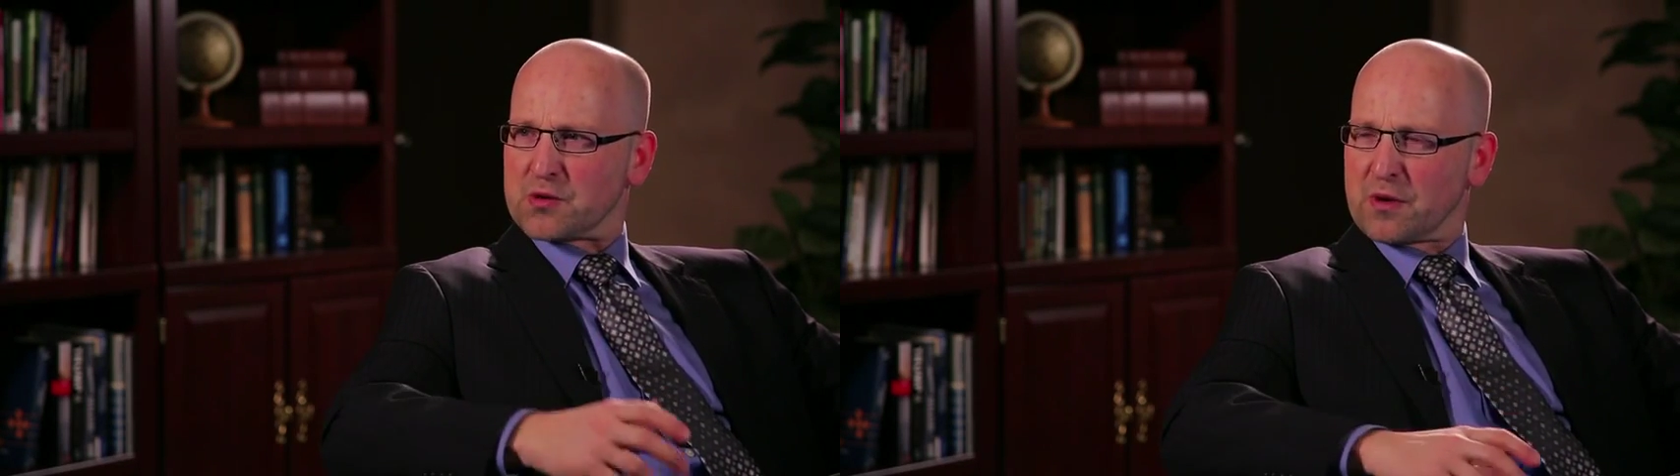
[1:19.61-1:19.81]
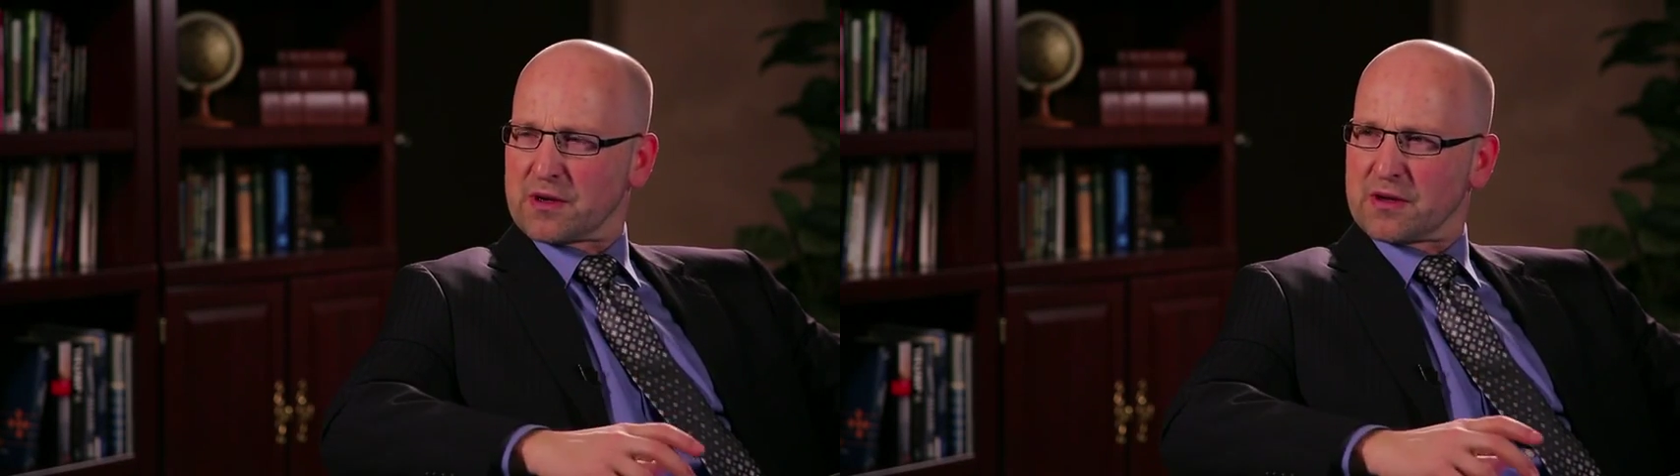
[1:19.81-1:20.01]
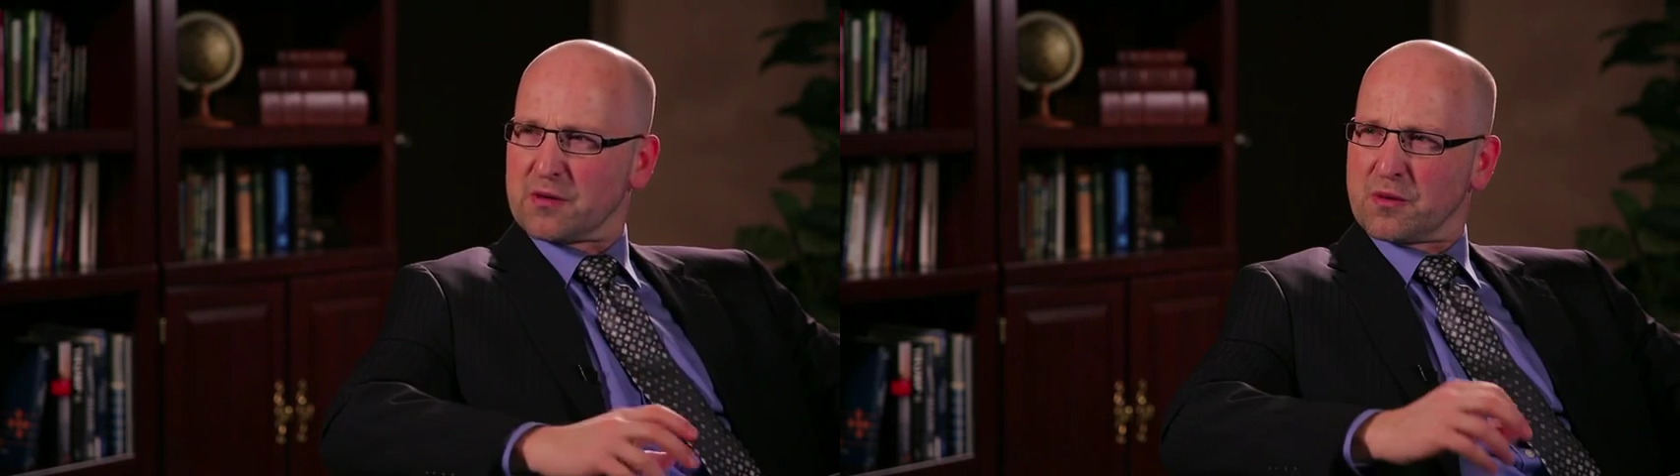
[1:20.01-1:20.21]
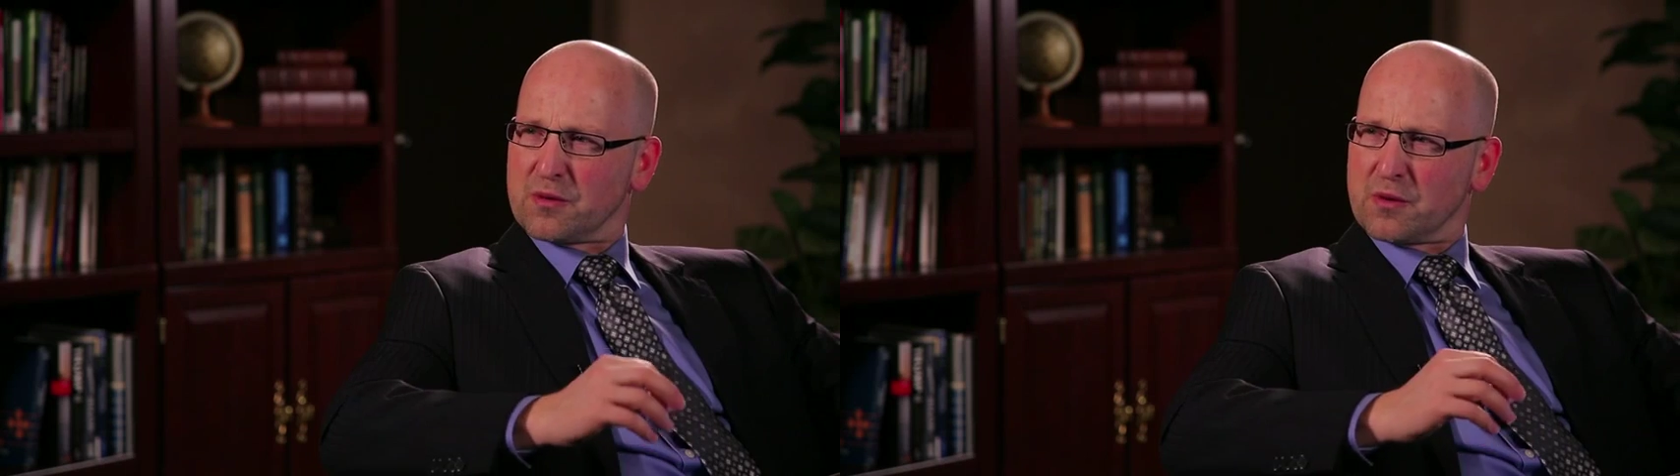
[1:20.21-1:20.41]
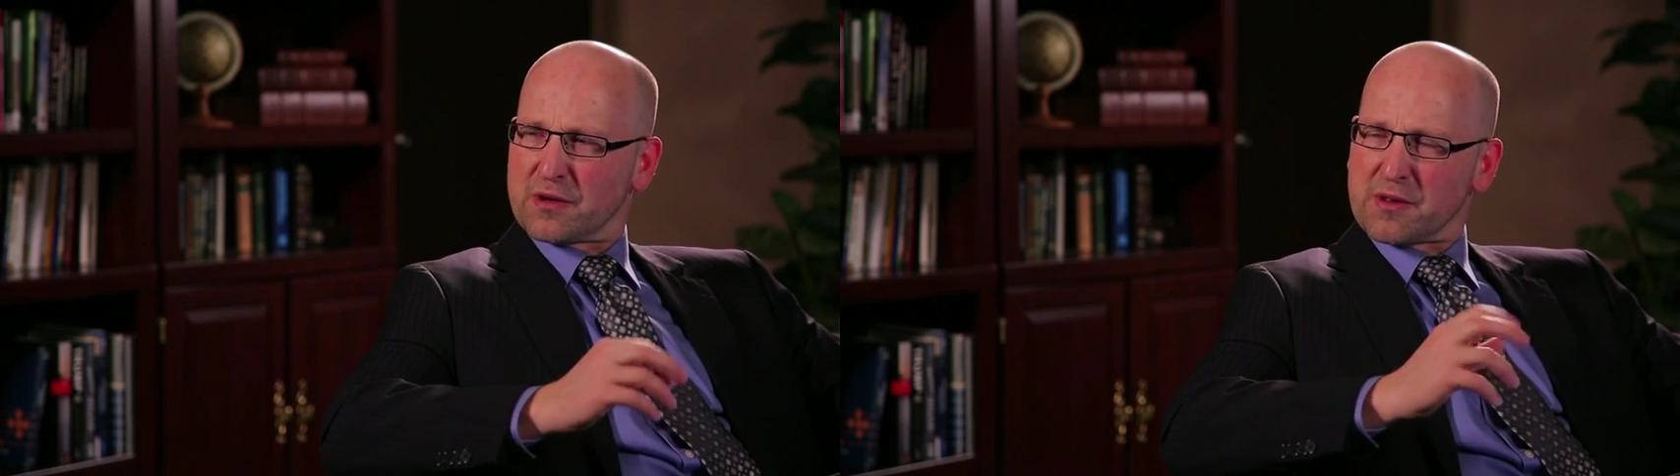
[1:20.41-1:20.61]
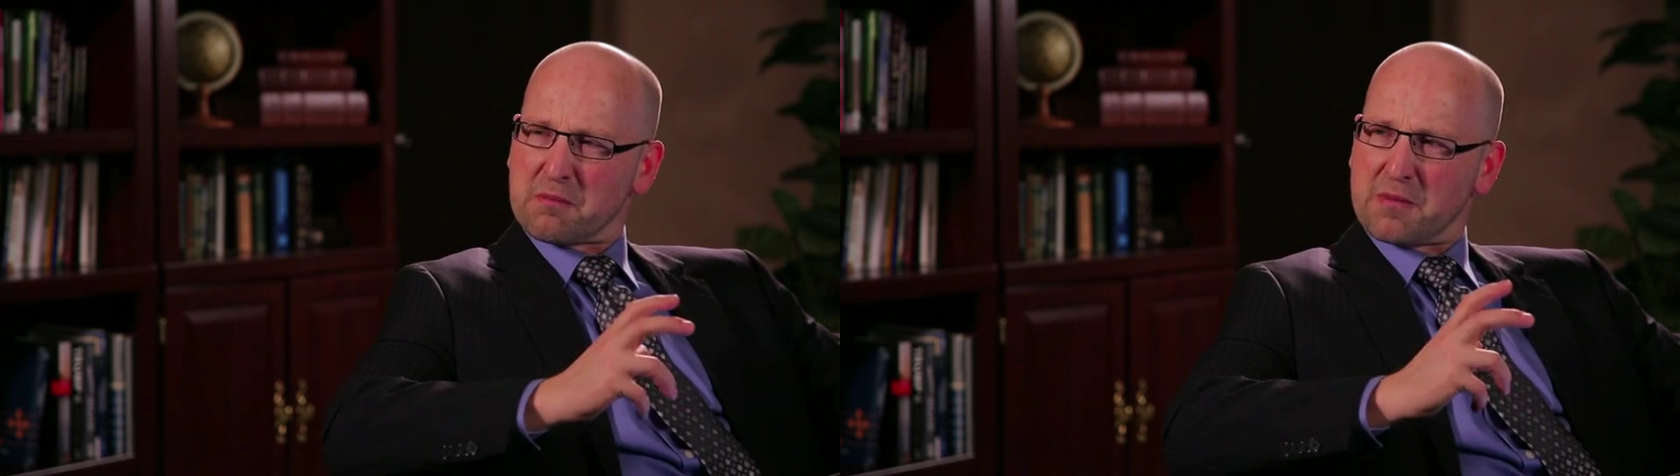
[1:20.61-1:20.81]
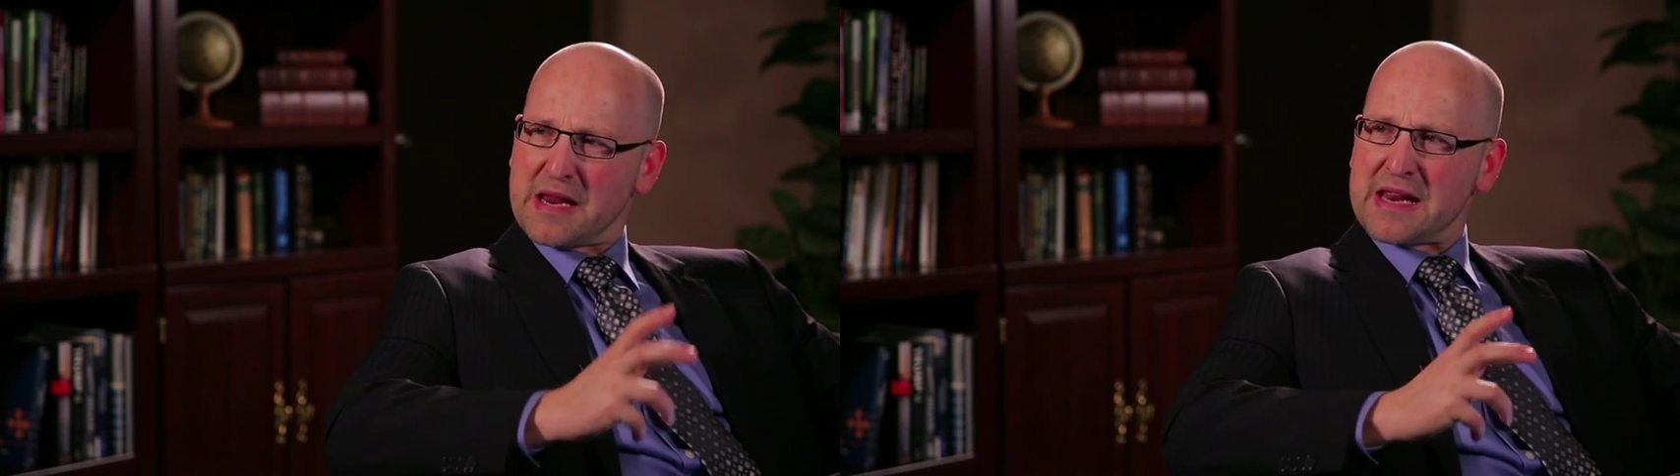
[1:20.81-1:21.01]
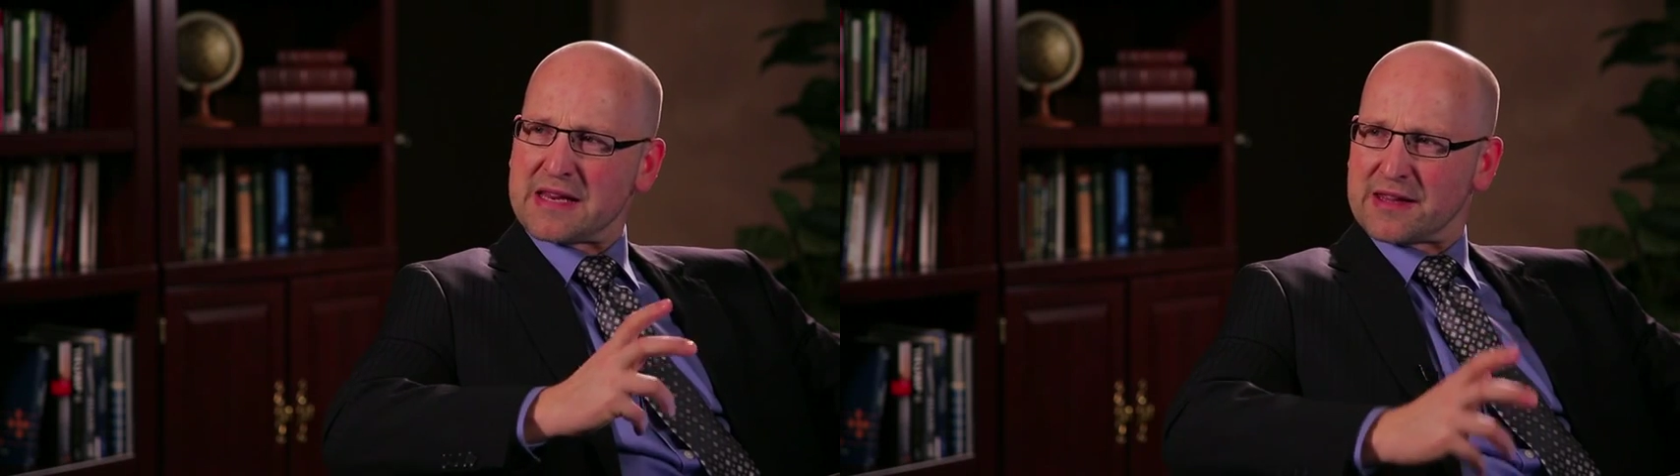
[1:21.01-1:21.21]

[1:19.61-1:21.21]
What are, what are the main